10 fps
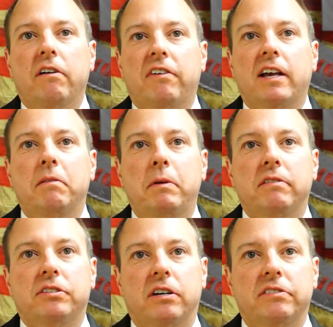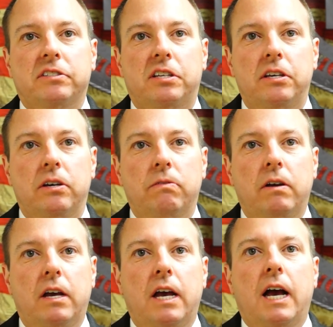or if I can be of service to you.
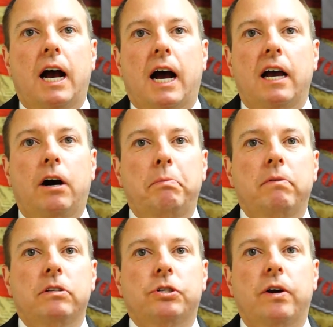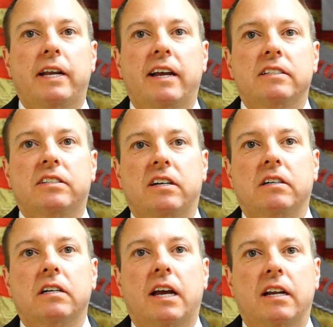I hope you will join Anne
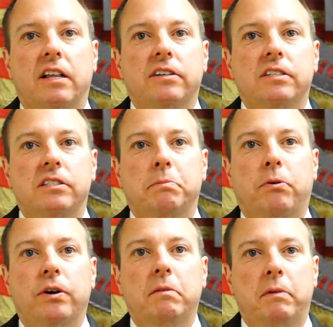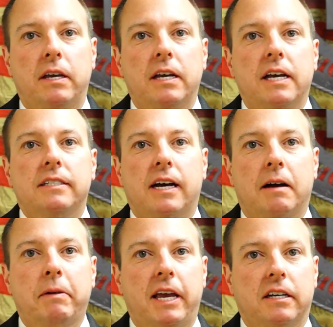Zerr and others in supporting me,
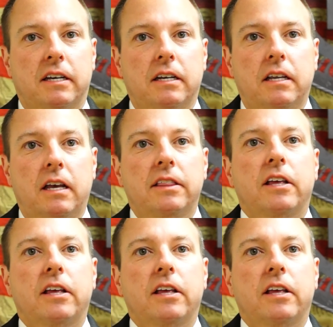Tom Hannegan,